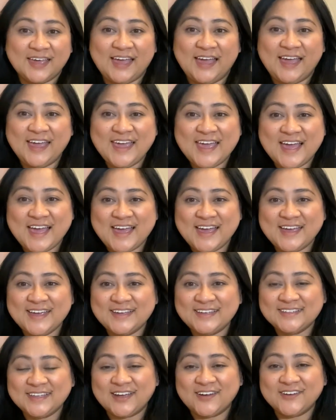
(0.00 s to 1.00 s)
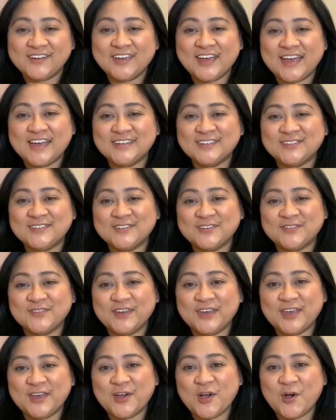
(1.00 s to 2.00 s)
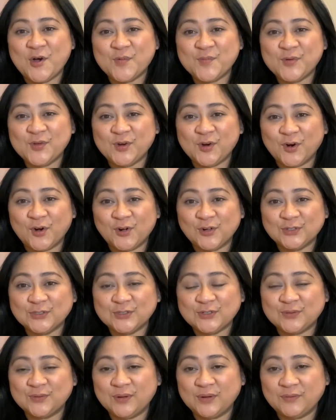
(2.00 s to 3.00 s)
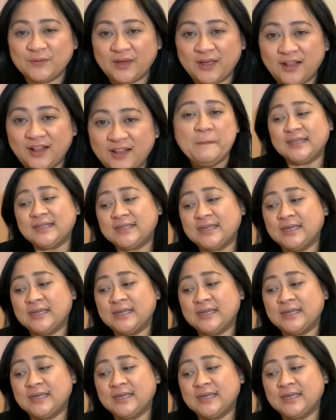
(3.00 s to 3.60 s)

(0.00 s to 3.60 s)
Hi guys, how are you guys doing? Hope you're all doing well.